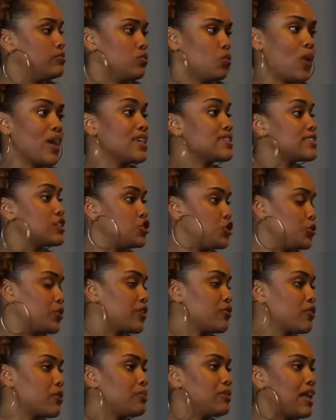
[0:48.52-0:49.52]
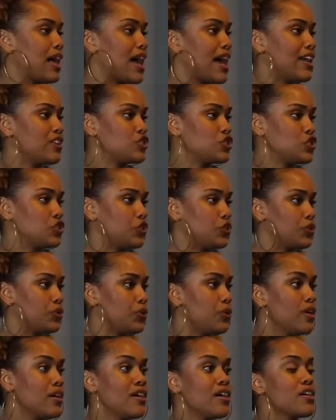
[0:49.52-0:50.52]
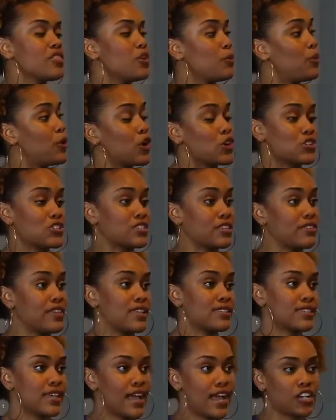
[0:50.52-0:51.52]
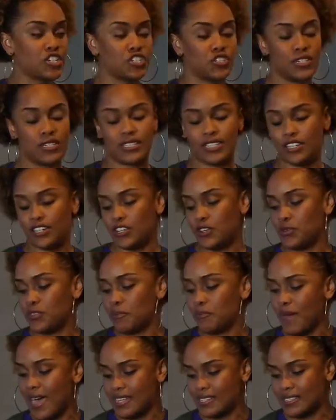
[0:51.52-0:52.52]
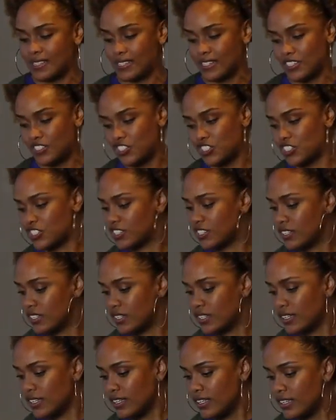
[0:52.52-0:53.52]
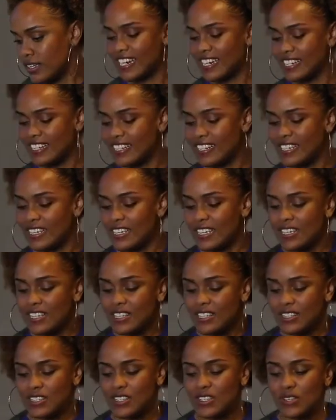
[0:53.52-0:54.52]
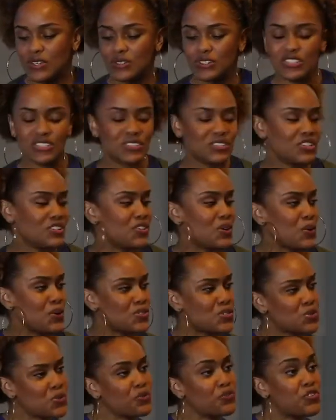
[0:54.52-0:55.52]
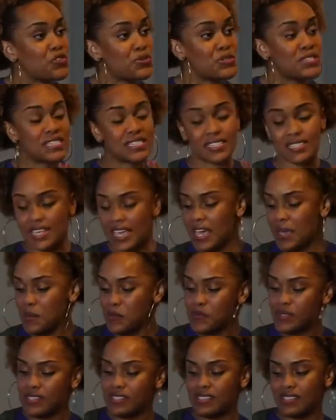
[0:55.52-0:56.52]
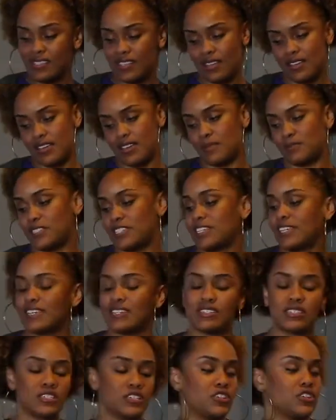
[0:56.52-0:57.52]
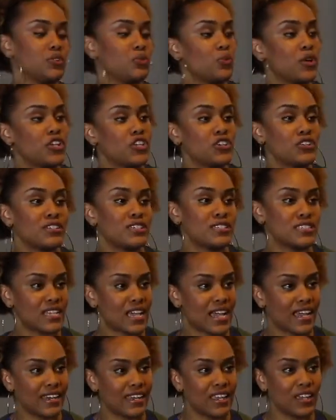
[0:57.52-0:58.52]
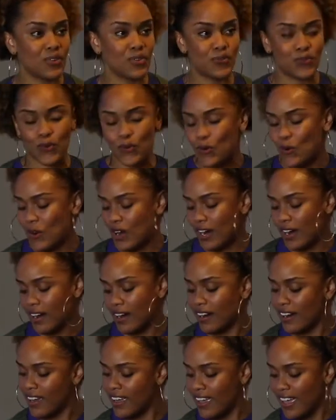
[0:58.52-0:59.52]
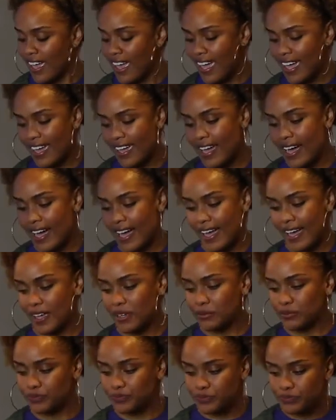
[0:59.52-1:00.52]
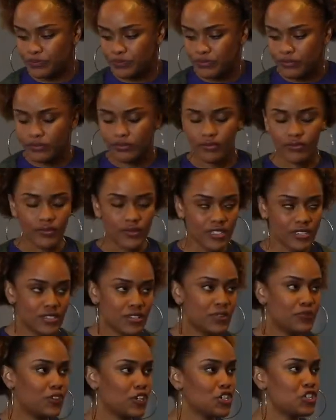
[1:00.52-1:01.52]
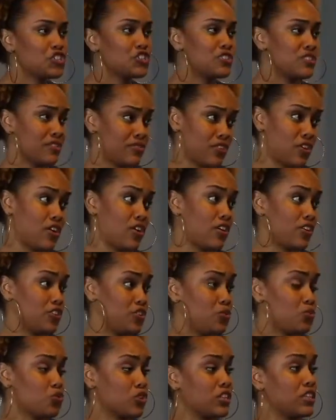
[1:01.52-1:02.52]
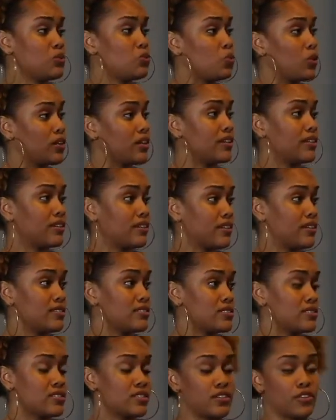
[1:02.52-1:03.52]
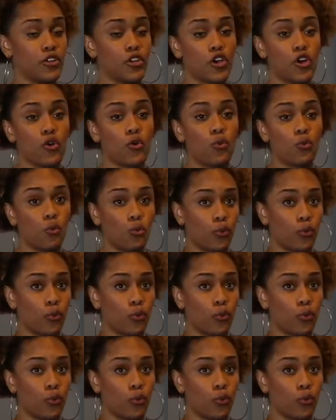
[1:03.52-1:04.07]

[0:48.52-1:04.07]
ways that you can reply to the person that's actually sending you the message. So I'm just going to go into a few steps to consider when you're designing for AI. So first of all, you really want to get to know